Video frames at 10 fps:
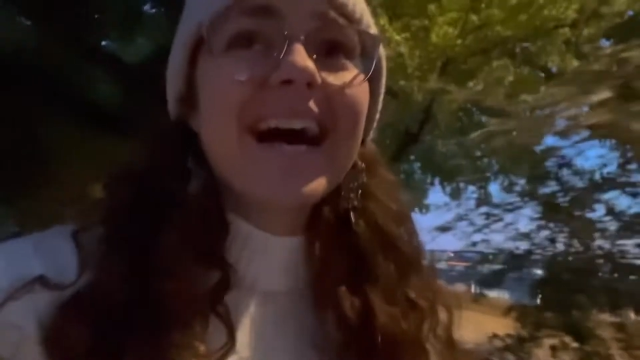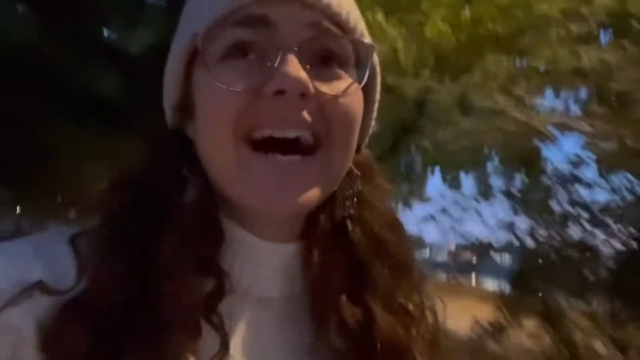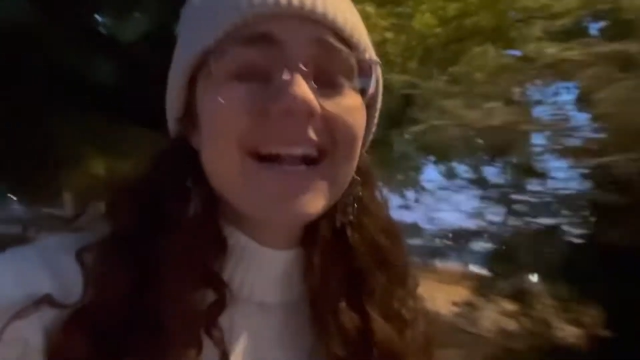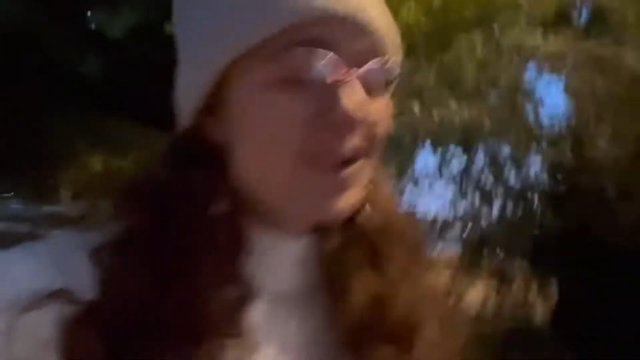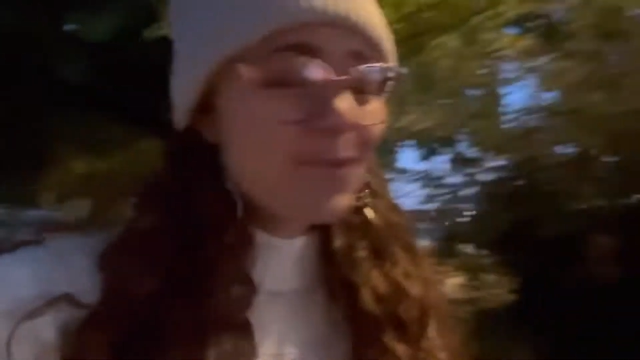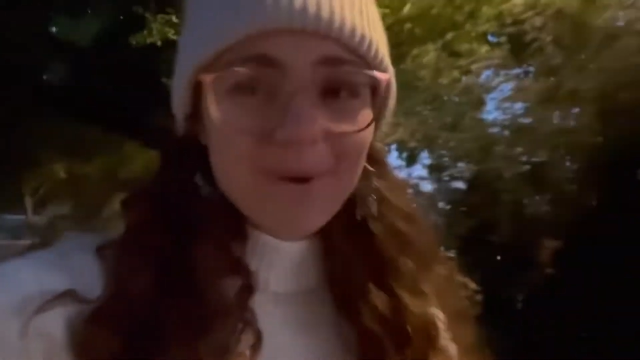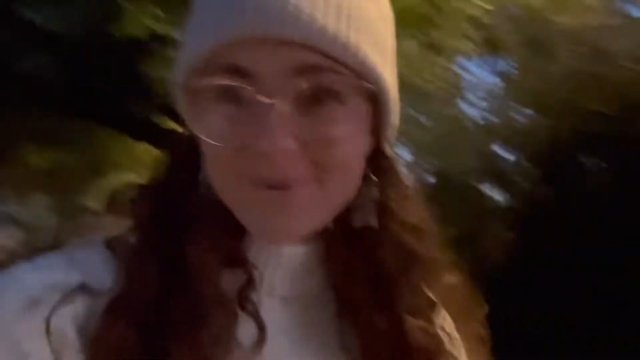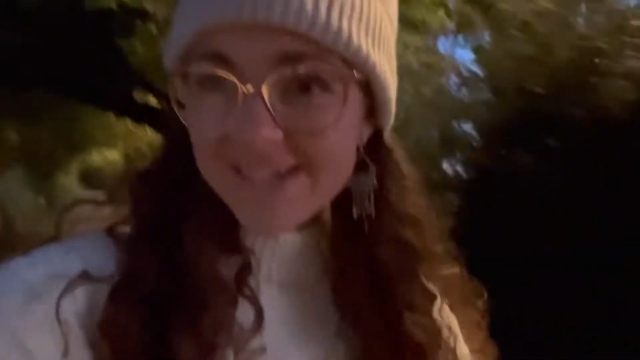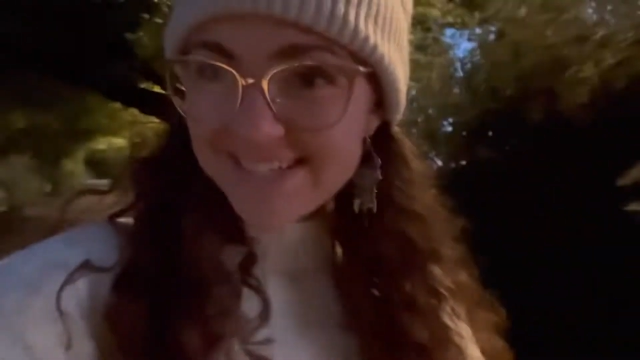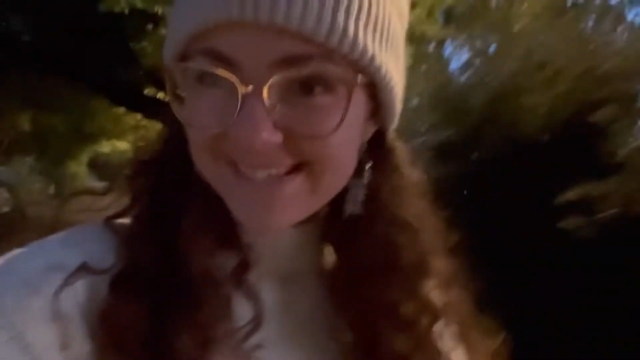I don't know what I'm
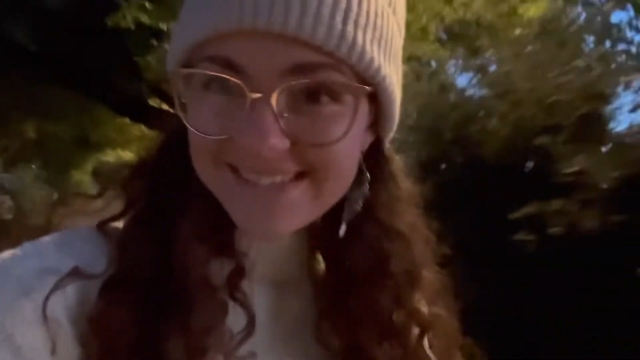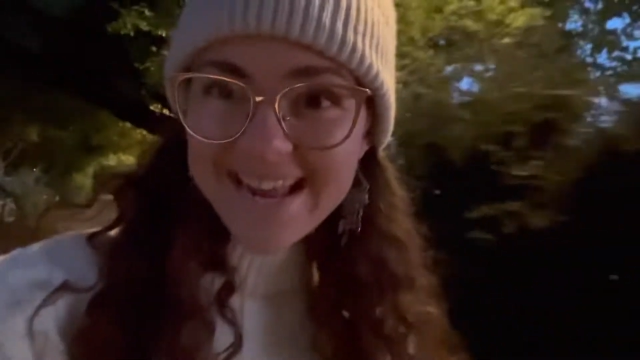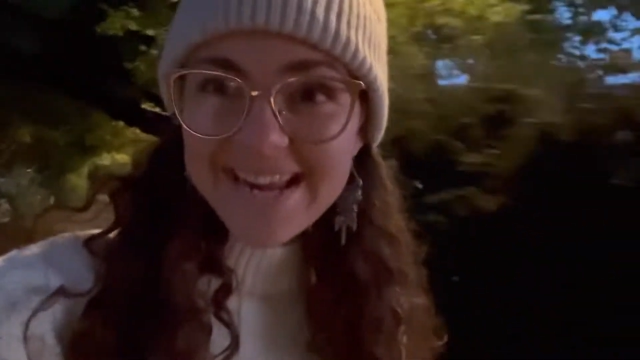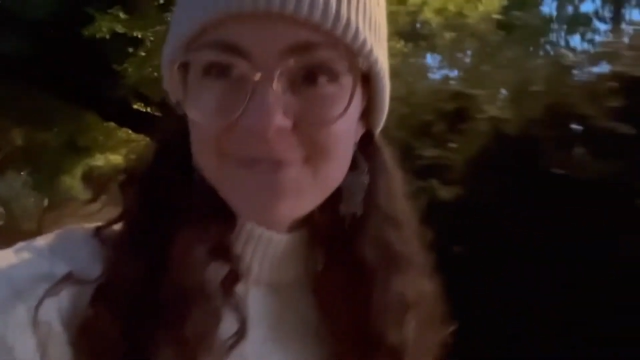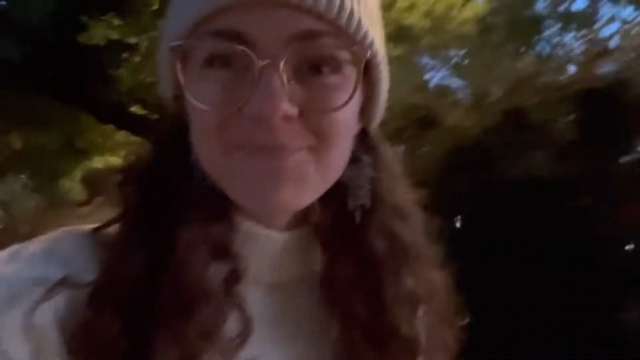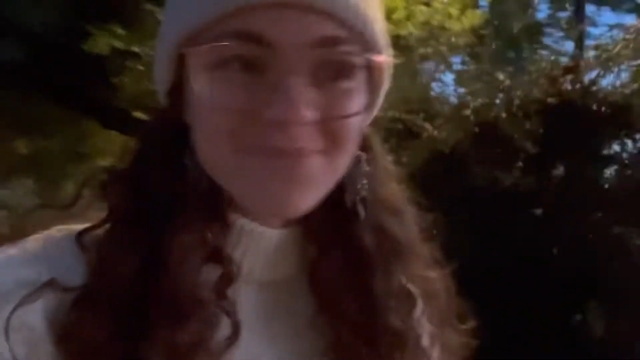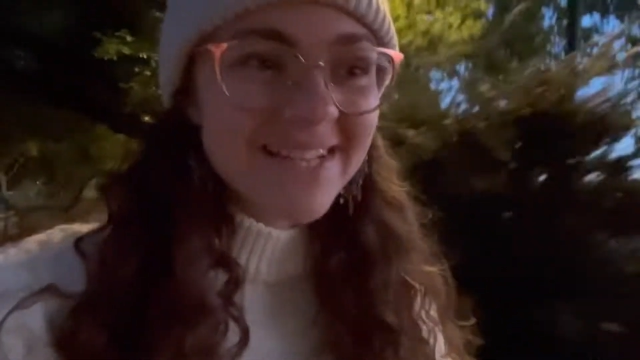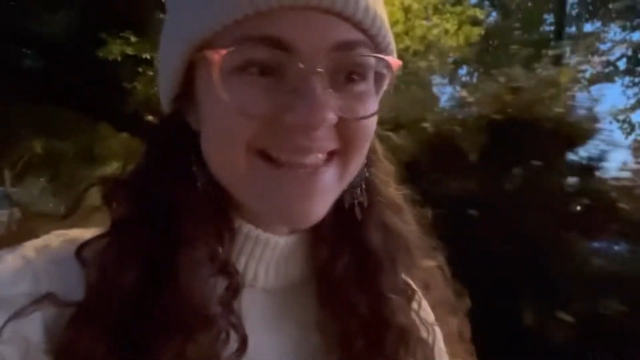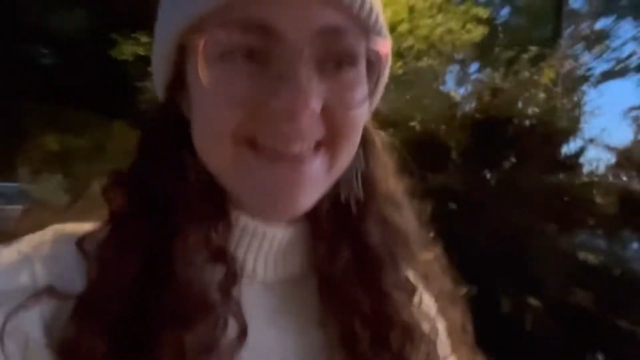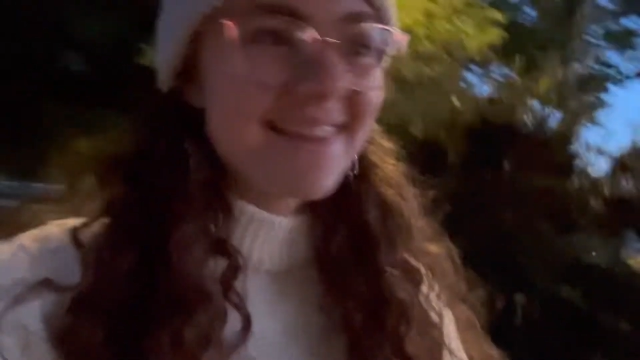trying to say
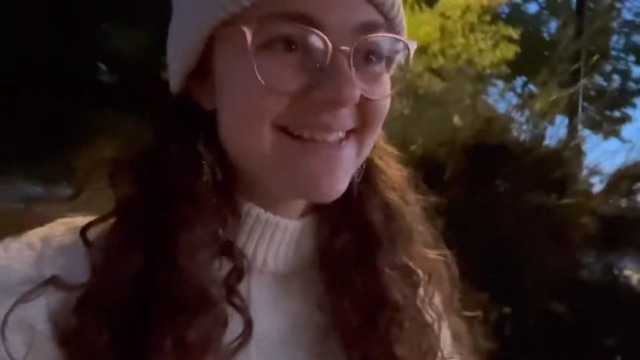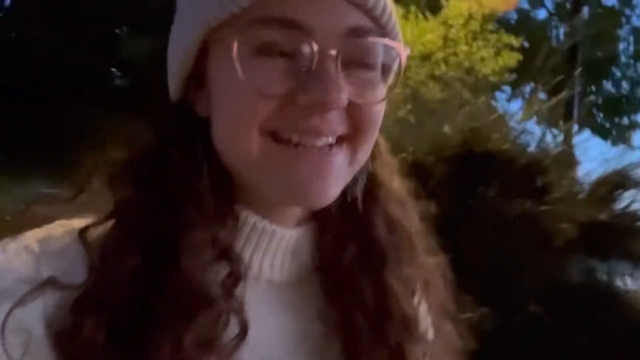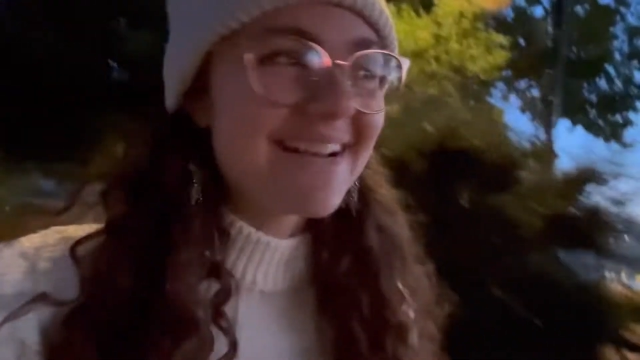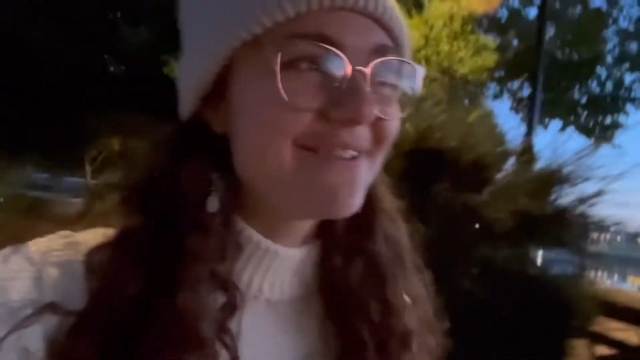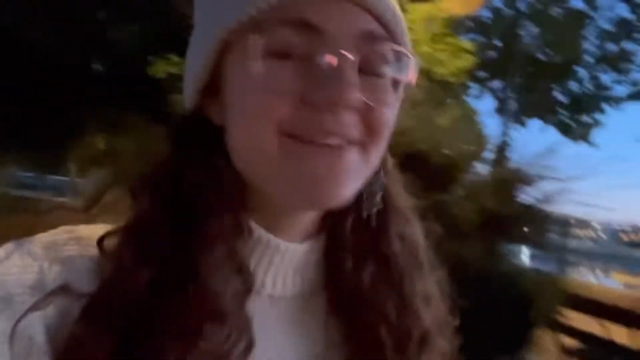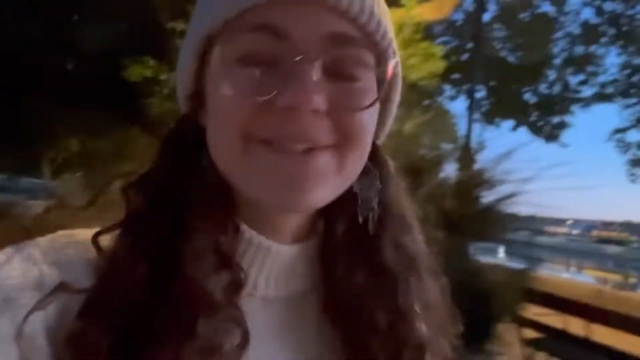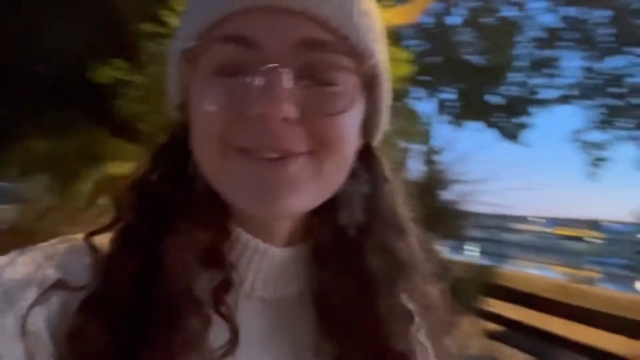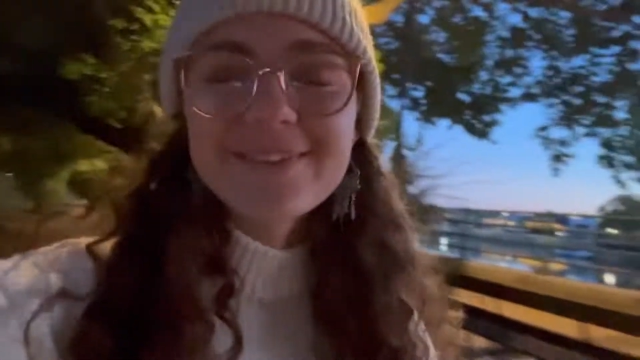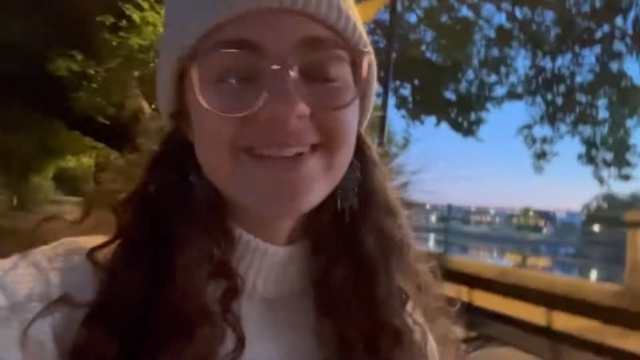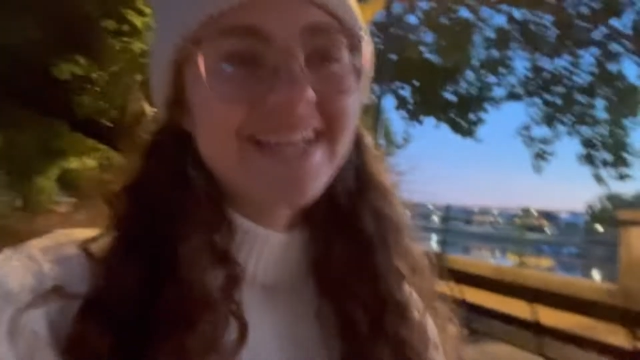other than I feel
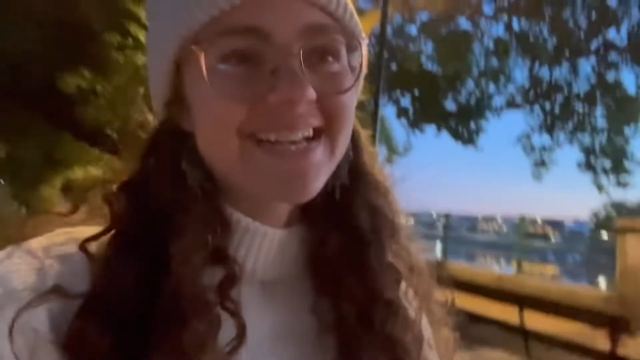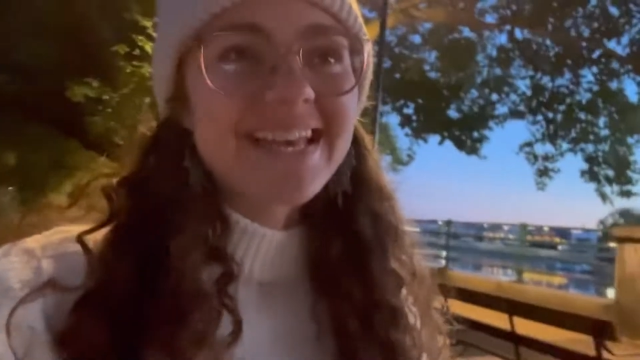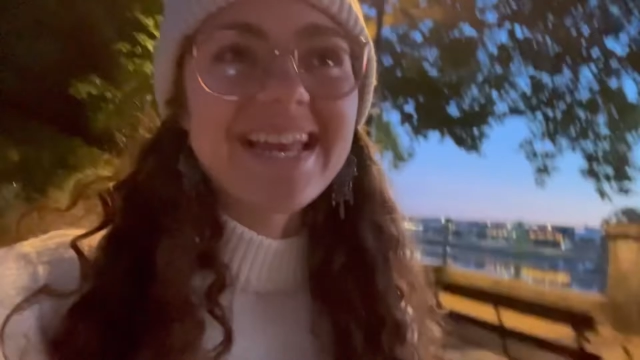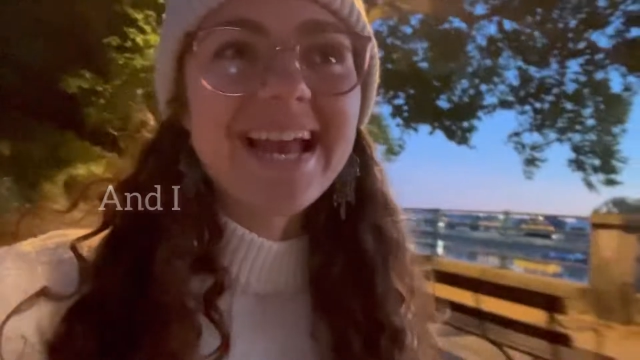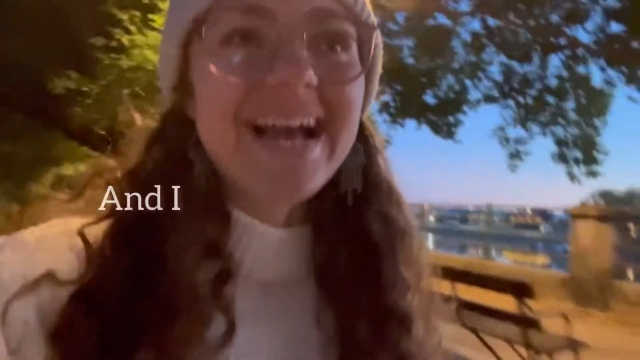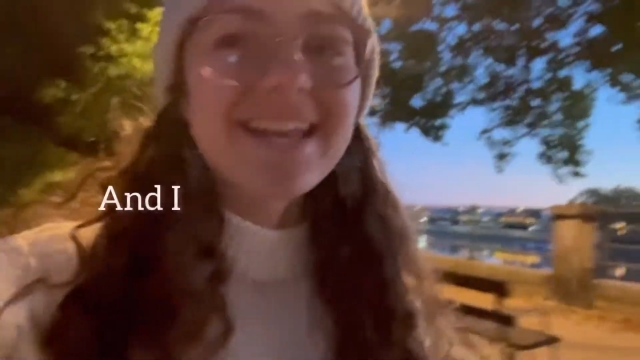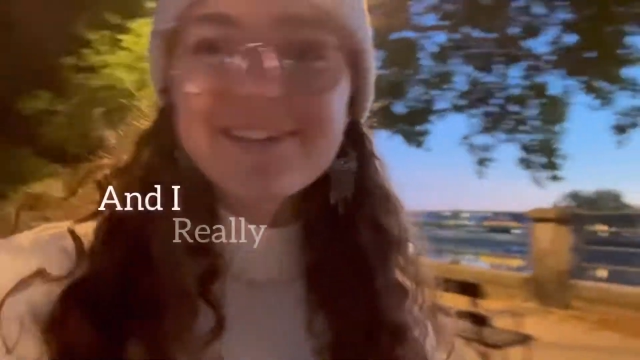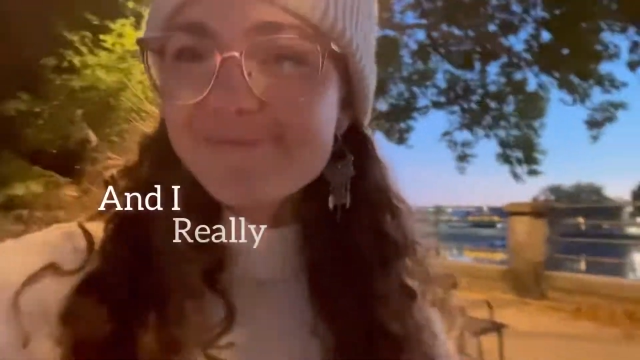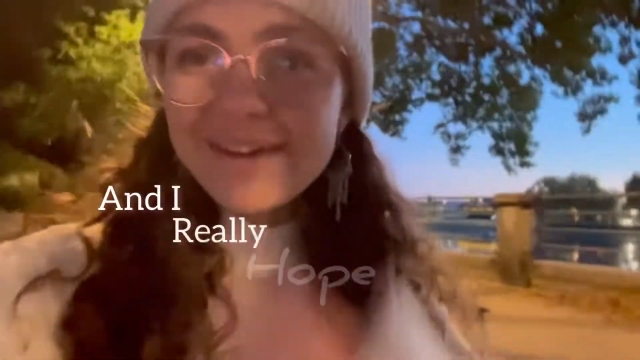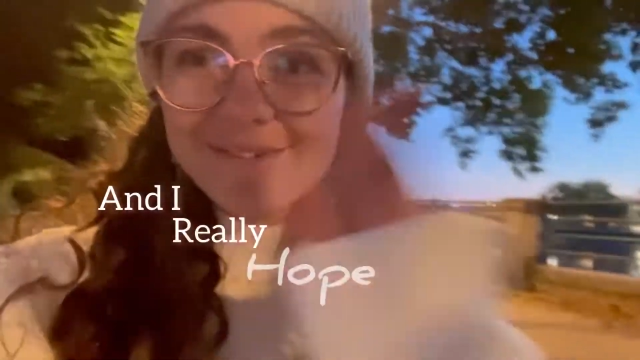so lucky and
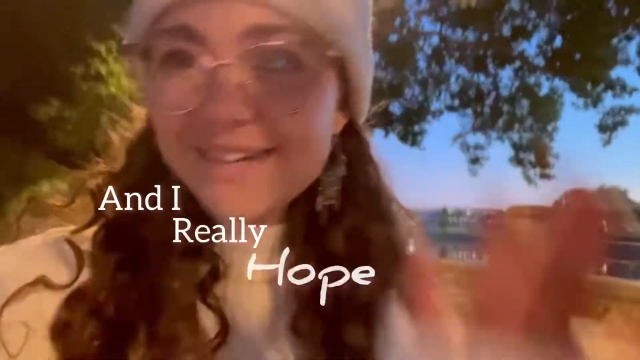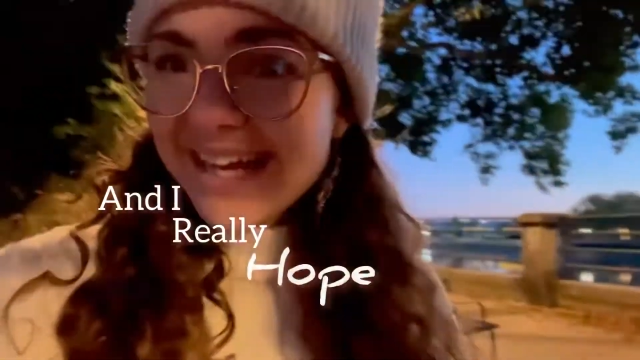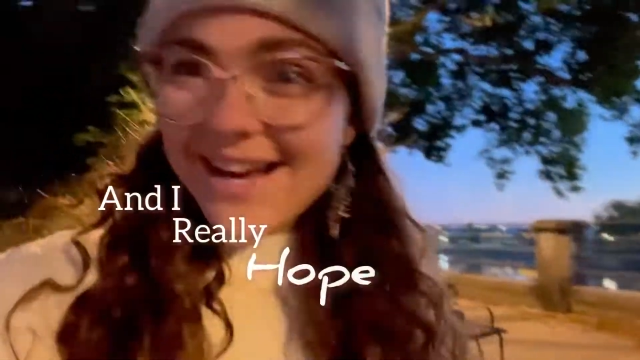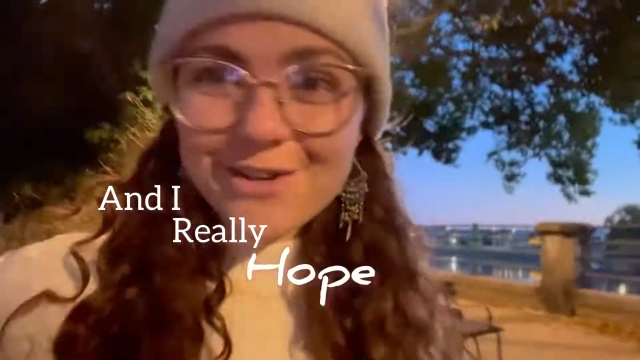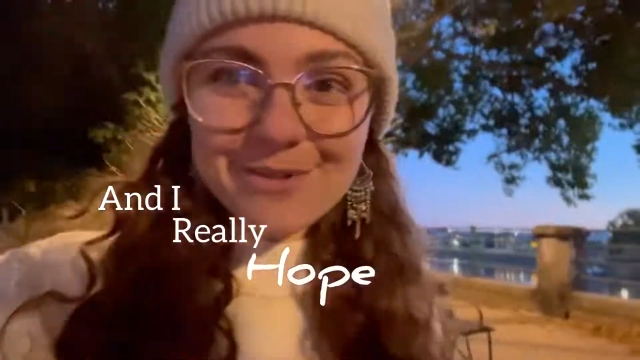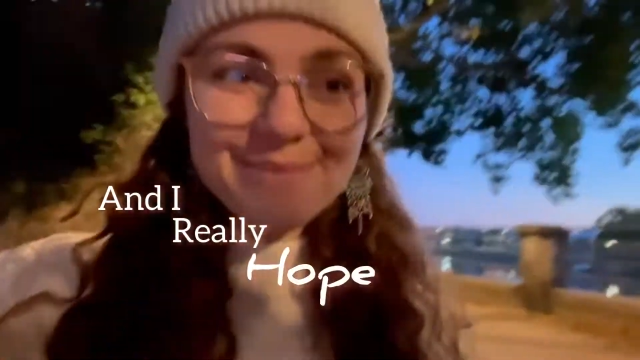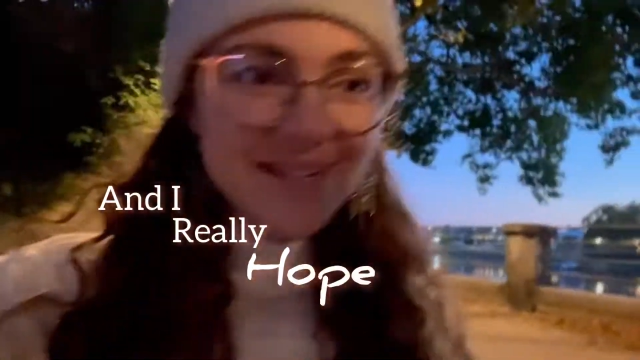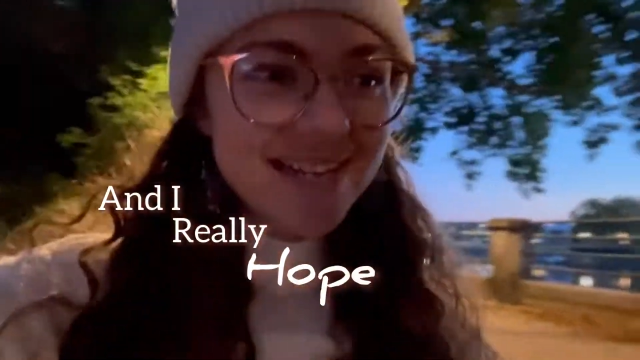I, I really hope,